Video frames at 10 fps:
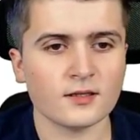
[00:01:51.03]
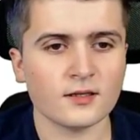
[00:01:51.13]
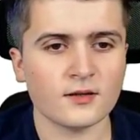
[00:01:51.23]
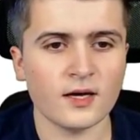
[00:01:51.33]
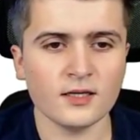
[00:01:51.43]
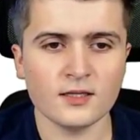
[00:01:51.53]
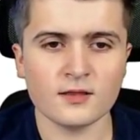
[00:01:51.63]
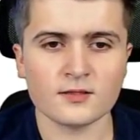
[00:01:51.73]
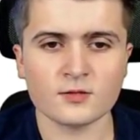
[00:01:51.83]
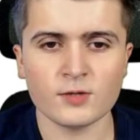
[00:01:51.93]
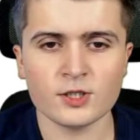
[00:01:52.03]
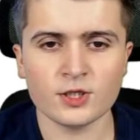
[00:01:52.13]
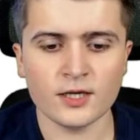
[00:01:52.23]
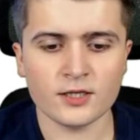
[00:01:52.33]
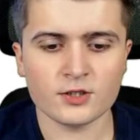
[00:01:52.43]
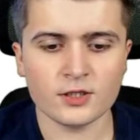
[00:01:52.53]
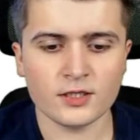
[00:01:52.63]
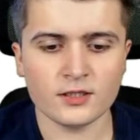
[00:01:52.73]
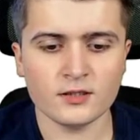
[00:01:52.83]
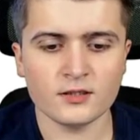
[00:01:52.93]
Then in the switching
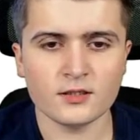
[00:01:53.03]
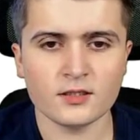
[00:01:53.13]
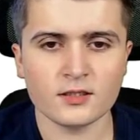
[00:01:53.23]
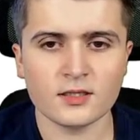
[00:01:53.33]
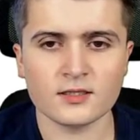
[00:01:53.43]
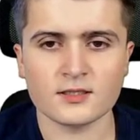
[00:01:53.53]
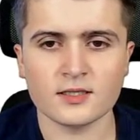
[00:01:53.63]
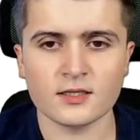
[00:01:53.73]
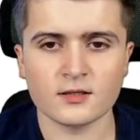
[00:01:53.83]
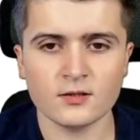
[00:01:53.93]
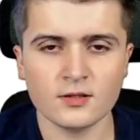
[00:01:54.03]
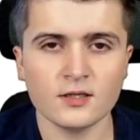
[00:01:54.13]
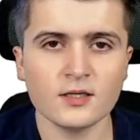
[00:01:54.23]
actuator, let's take a look.